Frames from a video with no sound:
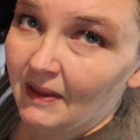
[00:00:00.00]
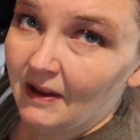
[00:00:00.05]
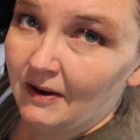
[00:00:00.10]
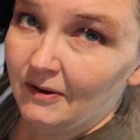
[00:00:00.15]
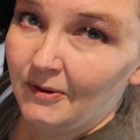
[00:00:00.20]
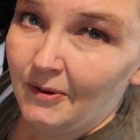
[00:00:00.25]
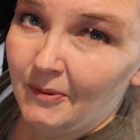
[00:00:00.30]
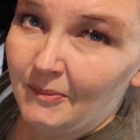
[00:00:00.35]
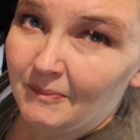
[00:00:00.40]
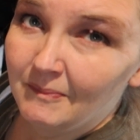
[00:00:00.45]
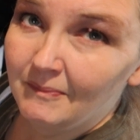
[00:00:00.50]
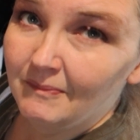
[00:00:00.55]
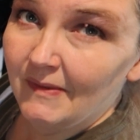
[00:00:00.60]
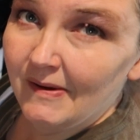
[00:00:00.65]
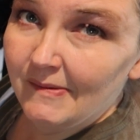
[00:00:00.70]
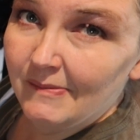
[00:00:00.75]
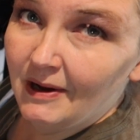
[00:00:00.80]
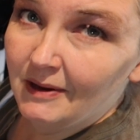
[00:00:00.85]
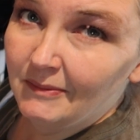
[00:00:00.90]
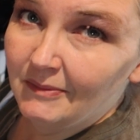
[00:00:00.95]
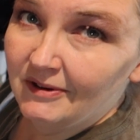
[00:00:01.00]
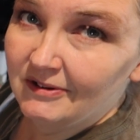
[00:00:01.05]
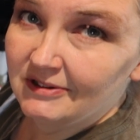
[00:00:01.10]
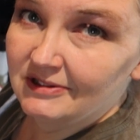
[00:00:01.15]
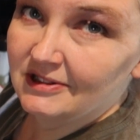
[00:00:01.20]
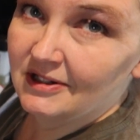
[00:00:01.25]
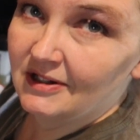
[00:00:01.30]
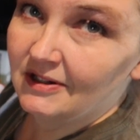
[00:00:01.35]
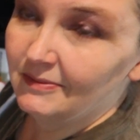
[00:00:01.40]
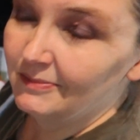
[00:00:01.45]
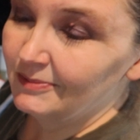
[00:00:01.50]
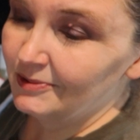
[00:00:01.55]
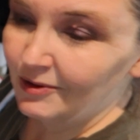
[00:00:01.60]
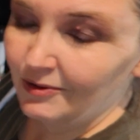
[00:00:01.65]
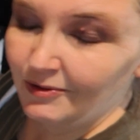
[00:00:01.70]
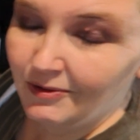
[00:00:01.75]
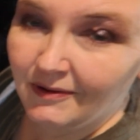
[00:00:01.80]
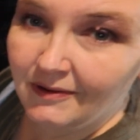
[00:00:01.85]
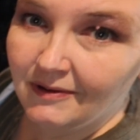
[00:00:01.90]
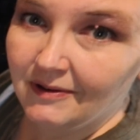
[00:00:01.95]
I don't know. My mom always called them
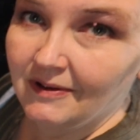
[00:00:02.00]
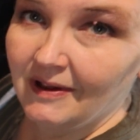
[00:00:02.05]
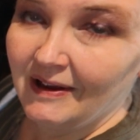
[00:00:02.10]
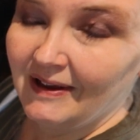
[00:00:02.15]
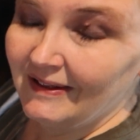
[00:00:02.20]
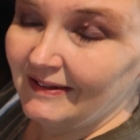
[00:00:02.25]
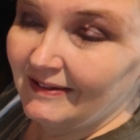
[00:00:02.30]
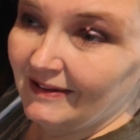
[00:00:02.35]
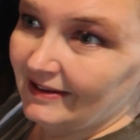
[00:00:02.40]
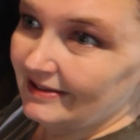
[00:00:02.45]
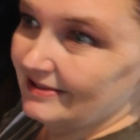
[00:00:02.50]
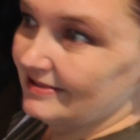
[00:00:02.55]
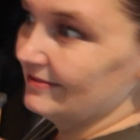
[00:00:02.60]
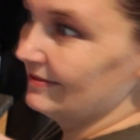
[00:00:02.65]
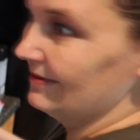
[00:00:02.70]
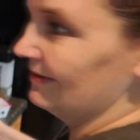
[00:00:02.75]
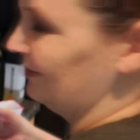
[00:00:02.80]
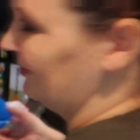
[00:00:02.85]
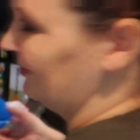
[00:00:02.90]
toad in the hole, and that's what the